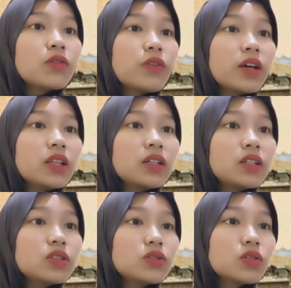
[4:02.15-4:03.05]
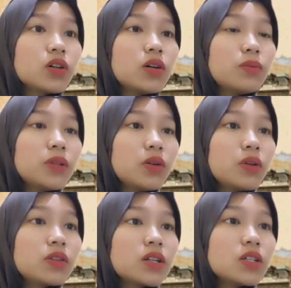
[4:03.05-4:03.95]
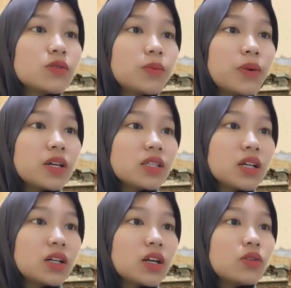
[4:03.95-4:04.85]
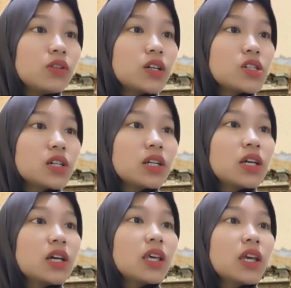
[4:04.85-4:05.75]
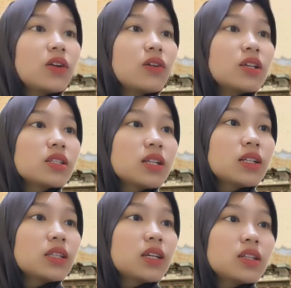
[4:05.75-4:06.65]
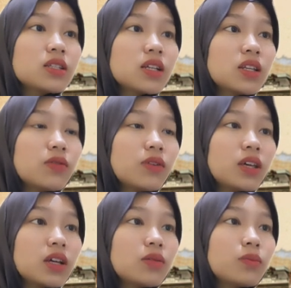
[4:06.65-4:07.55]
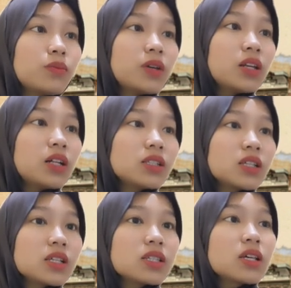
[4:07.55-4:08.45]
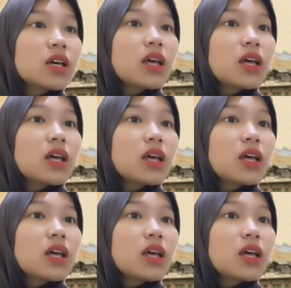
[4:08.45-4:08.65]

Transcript: Failure to comply with transfer pricing regulation can result in significant penalties,